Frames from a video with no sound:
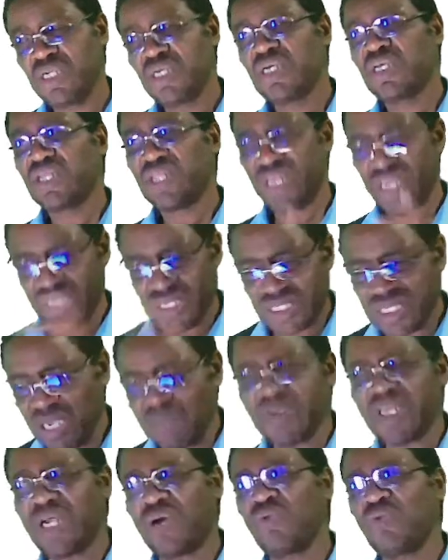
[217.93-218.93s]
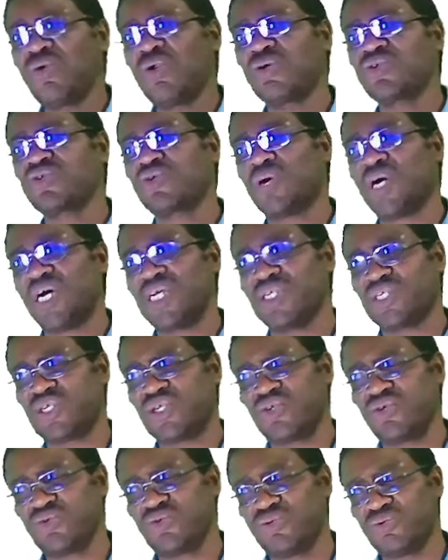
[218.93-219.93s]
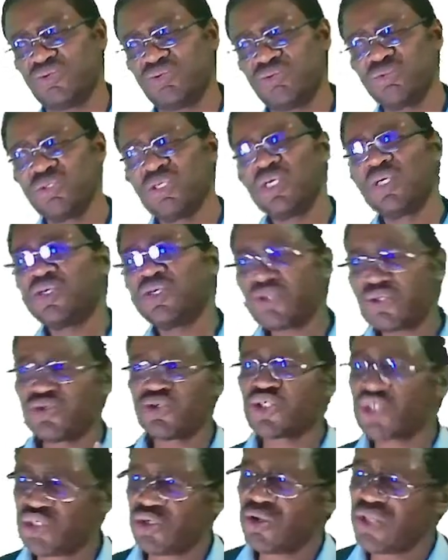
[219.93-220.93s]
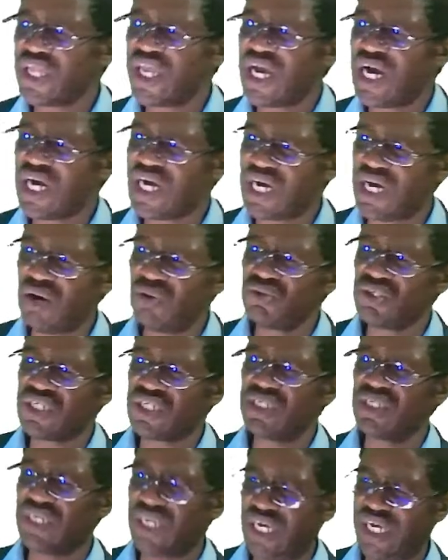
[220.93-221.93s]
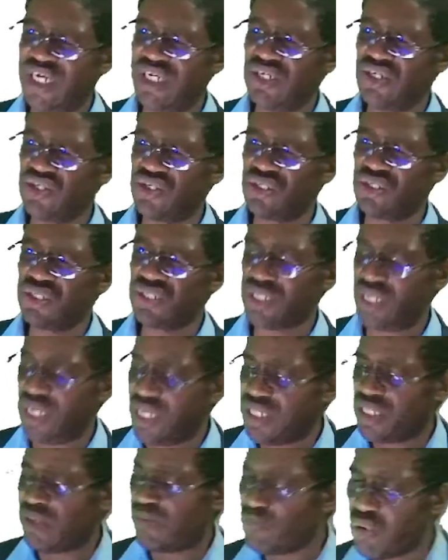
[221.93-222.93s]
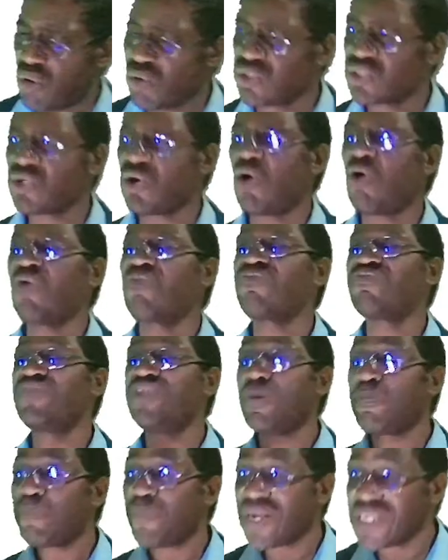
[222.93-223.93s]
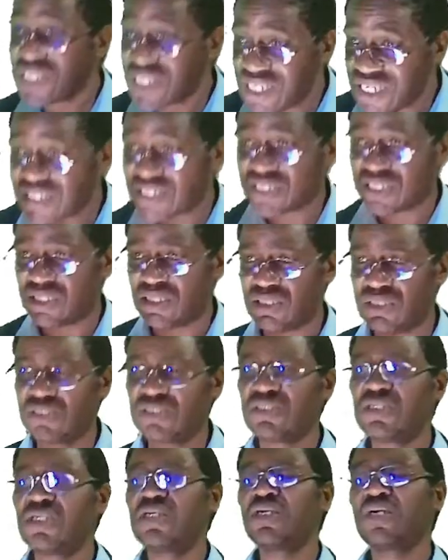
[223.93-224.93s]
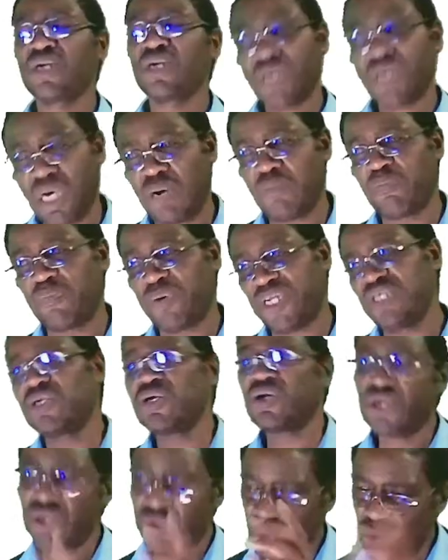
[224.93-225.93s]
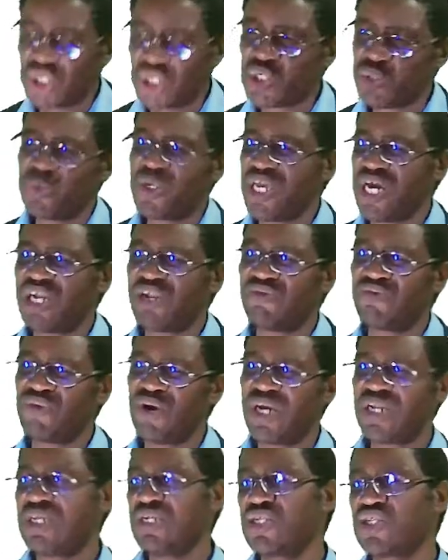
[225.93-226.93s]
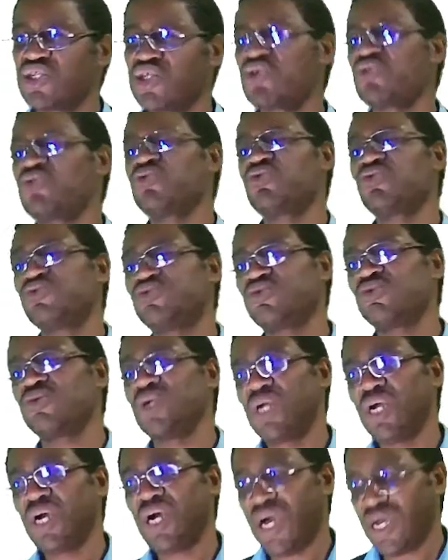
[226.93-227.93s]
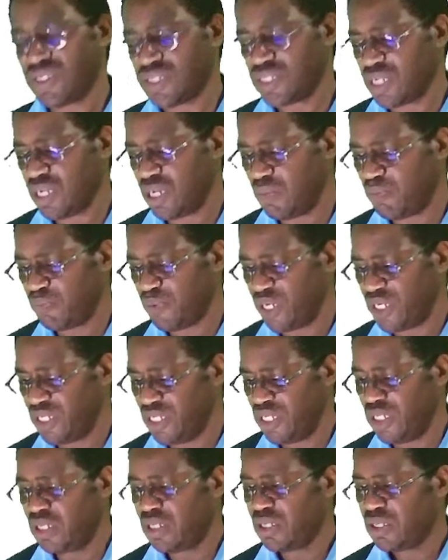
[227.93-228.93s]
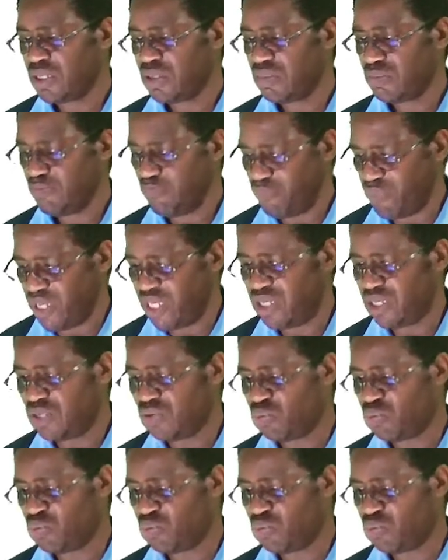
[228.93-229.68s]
The examiner will also ask you to show the accounting entries in the books of the purchasing company, which we are referring to as company B,